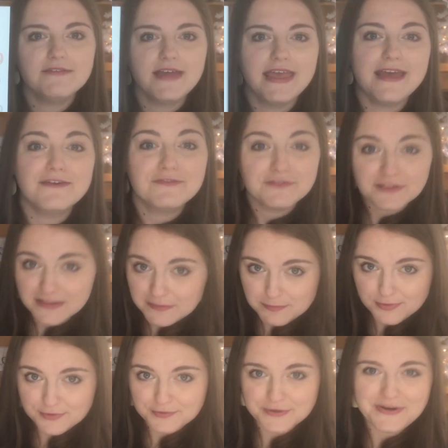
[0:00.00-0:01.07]
a
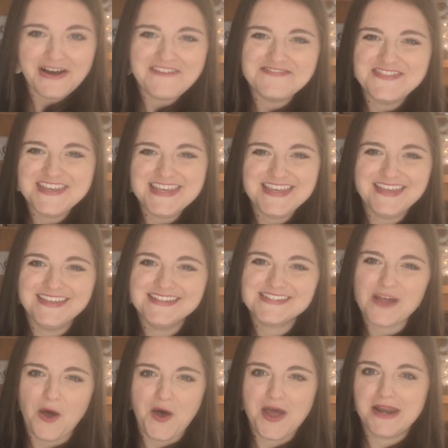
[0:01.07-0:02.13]
flip through of
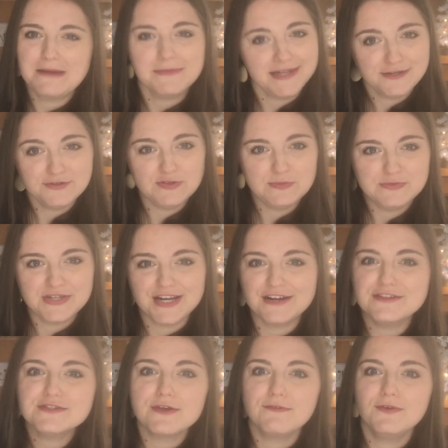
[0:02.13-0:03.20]
these on my YouTube
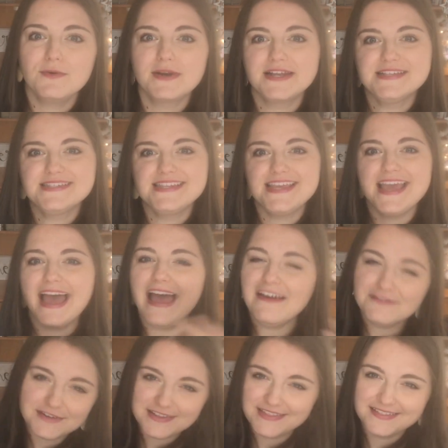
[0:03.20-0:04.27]
channel, so if you want to see
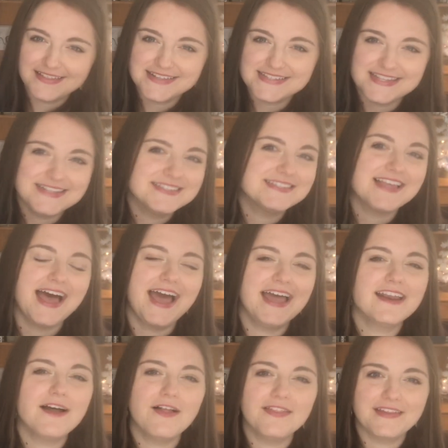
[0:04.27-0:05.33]
everything that's
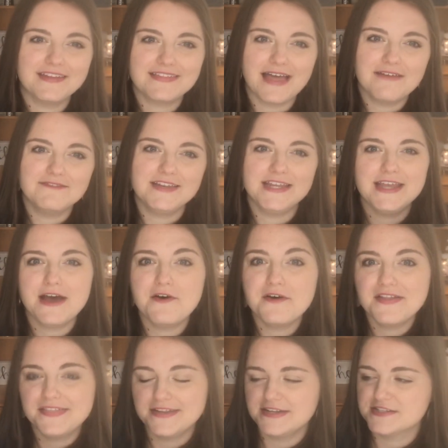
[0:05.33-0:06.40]
inside, I'll link that video
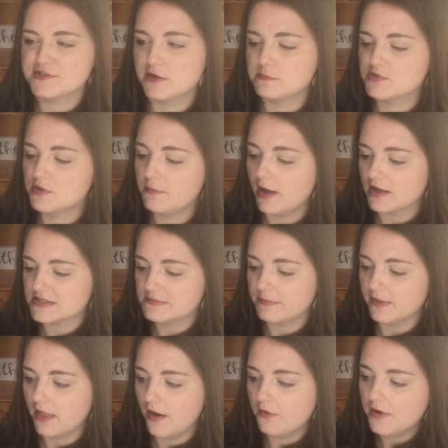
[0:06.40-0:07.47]
in the description box
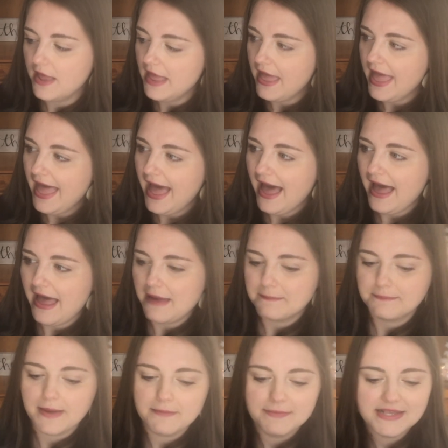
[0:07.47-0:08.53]
below.
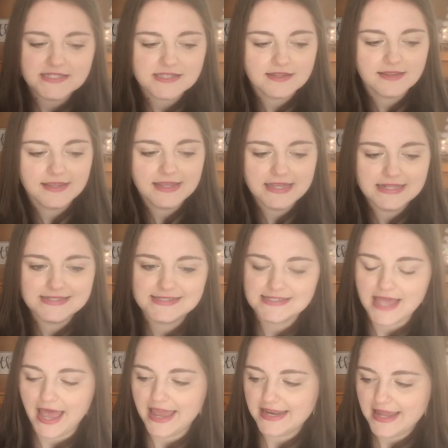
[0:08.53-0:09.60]
But basically
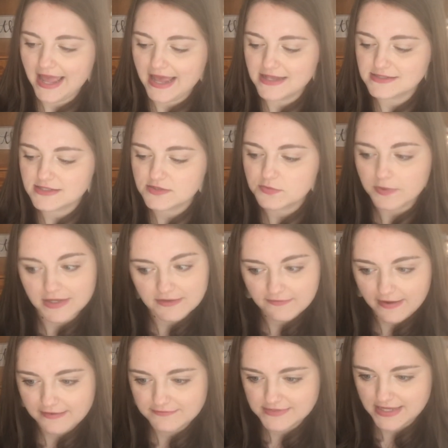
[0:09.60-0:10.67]
inside it has
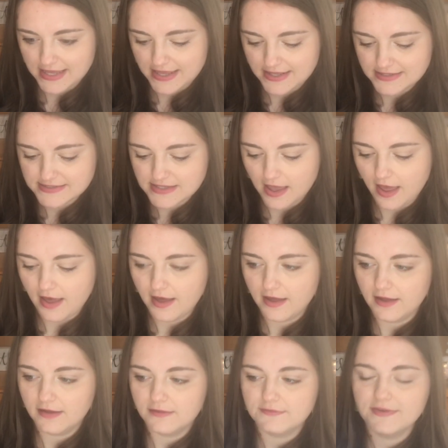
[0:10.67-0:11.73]
25 days
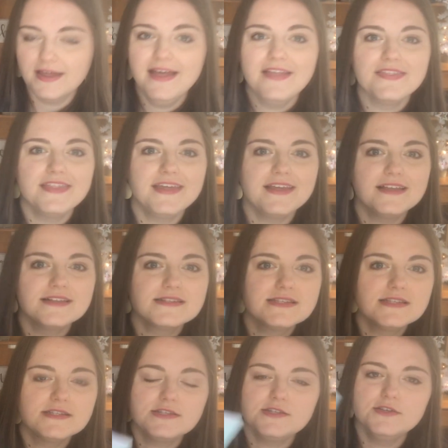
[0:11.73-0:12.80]
of
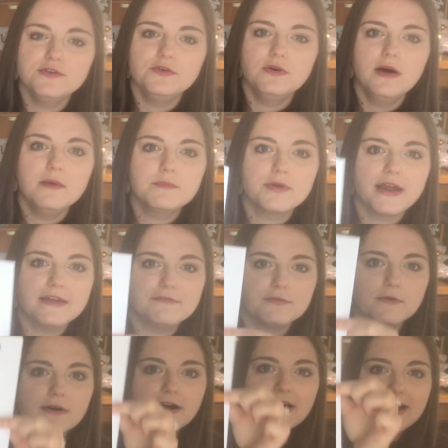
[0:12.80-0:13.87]
things to pray
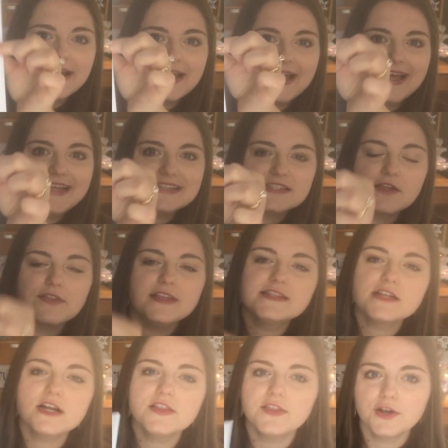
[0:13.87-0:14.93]
for, and so
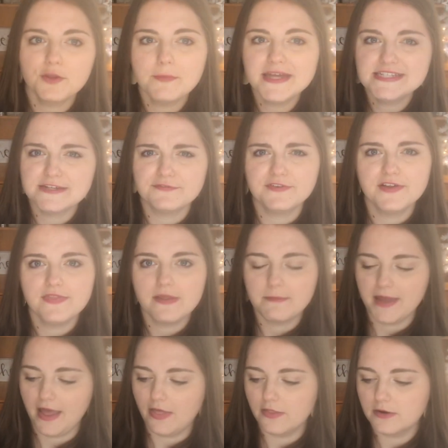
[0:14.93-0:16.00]
these are a little bit different than
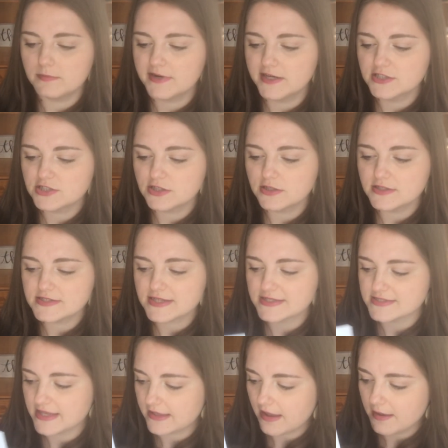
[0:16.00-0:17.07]
my other prayer journals
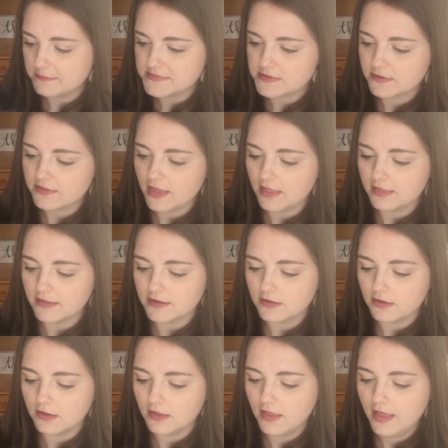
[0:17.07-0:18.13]
because it comes with a
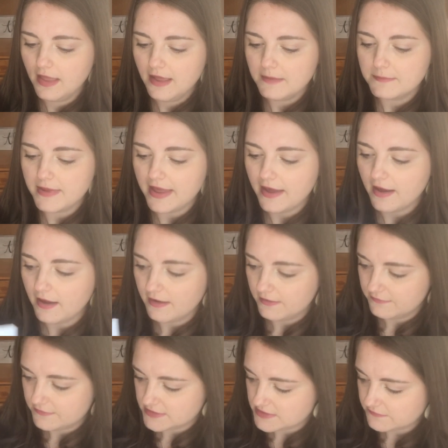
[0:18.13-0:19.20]
little bit
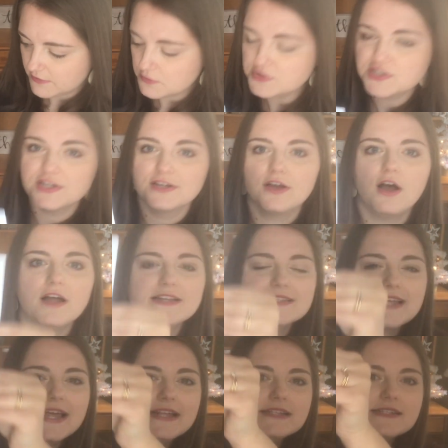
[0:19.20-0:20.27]
of devotion
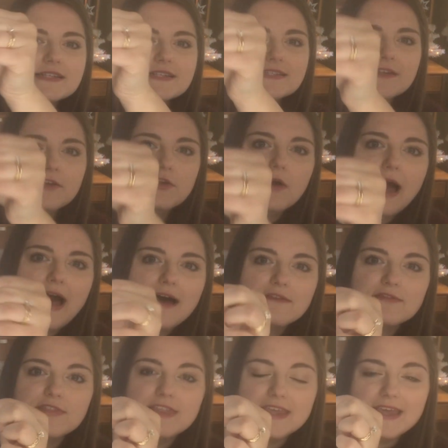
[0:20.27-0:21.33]
content. So you
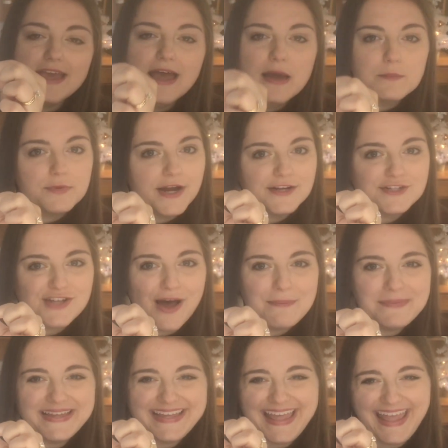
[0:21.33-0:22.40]
have the prayer
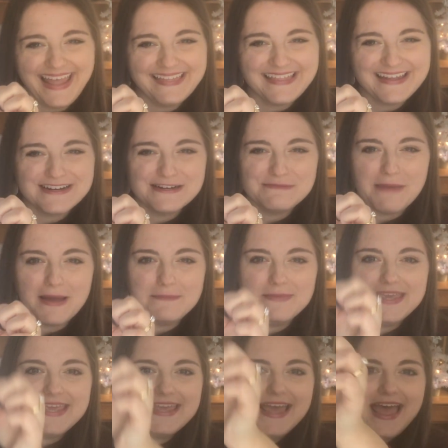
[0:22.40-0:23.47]
topic hand lettered by
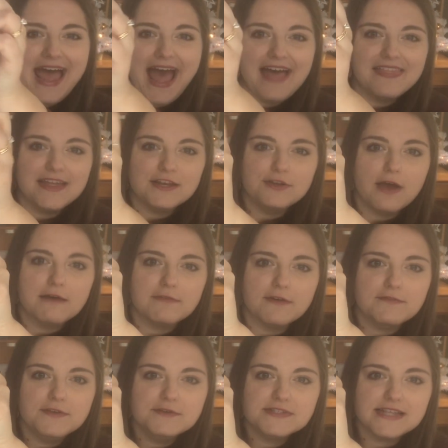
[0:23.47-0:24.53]
me, and then you have a
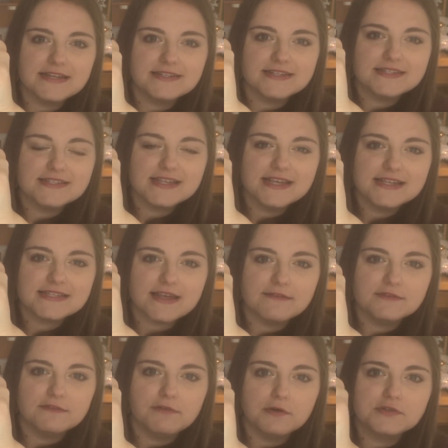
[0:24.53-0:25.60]
few sentences
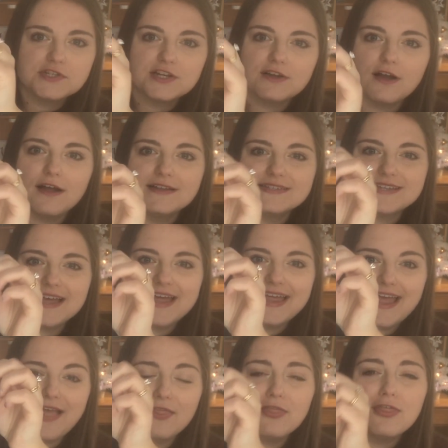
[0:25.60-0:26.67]
of devotion
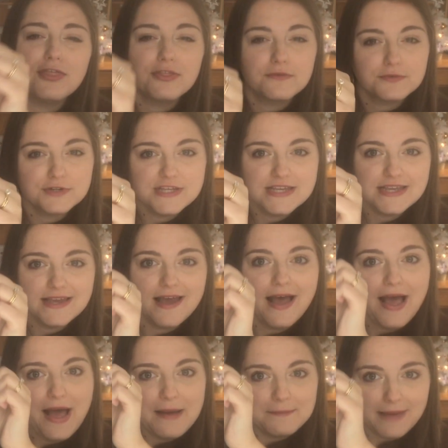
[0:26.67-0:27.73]
content and 3
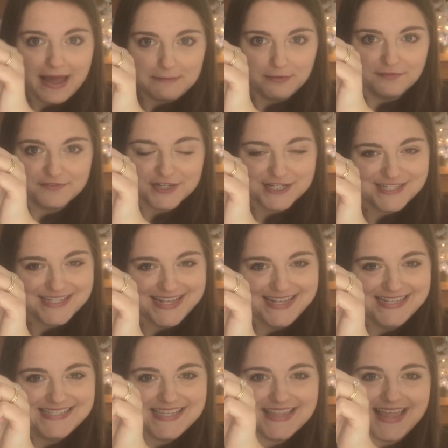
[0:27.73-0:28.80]
Bible
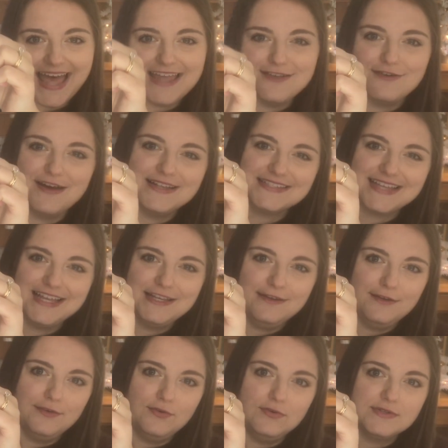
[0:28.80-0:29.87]
verses that you guys can
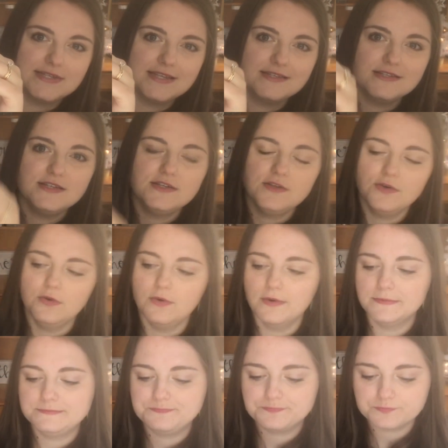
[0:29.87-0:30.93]
use
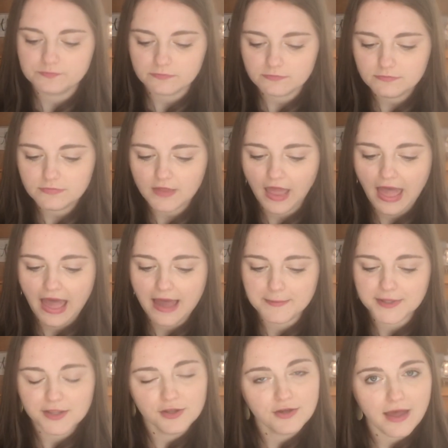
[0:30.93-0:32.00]
to
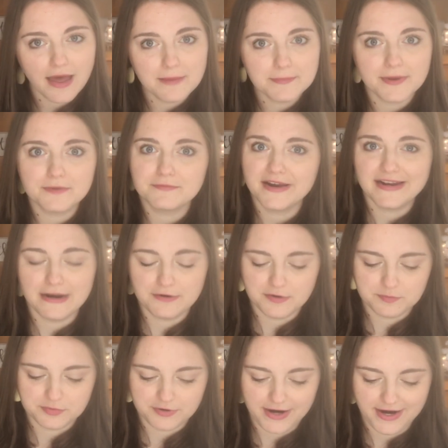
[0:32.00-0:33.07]
look up and write out
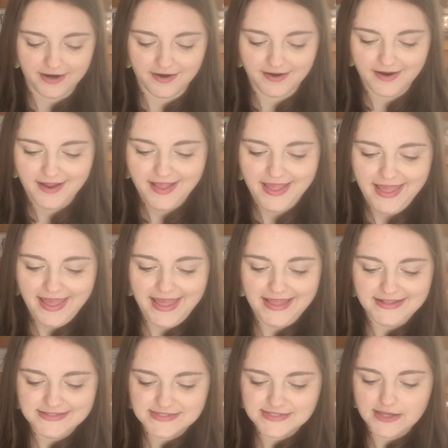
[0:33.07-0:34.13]
a prayer.
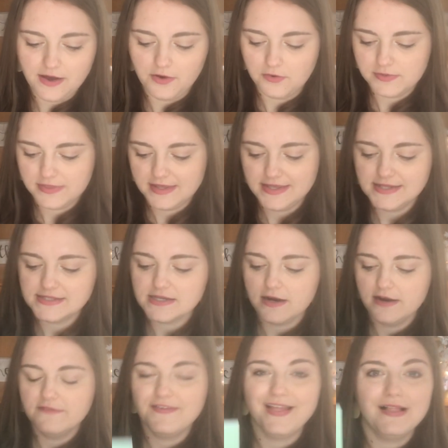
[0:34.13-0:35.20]
And so these
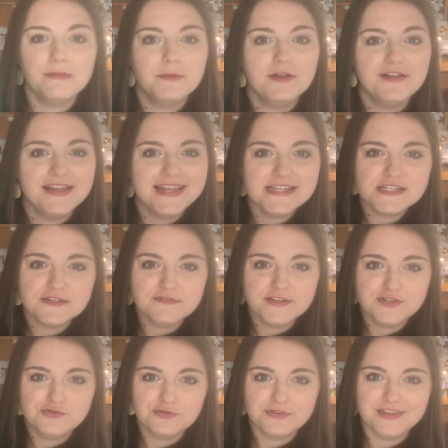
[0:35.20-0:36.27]
are available
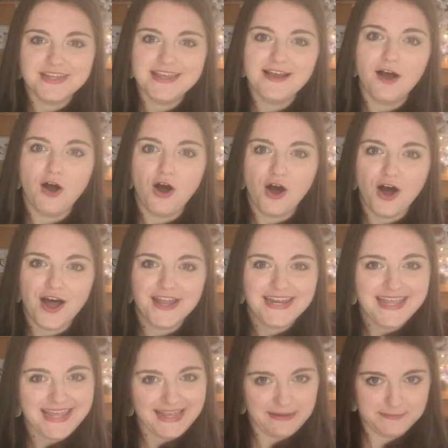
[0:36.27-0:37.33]
individually
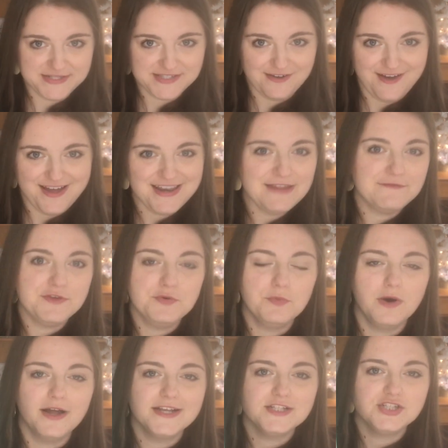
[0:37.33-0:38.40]
on Amazon. If you
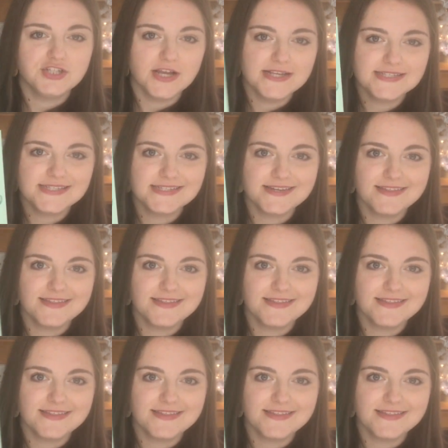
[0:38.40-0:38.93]
want just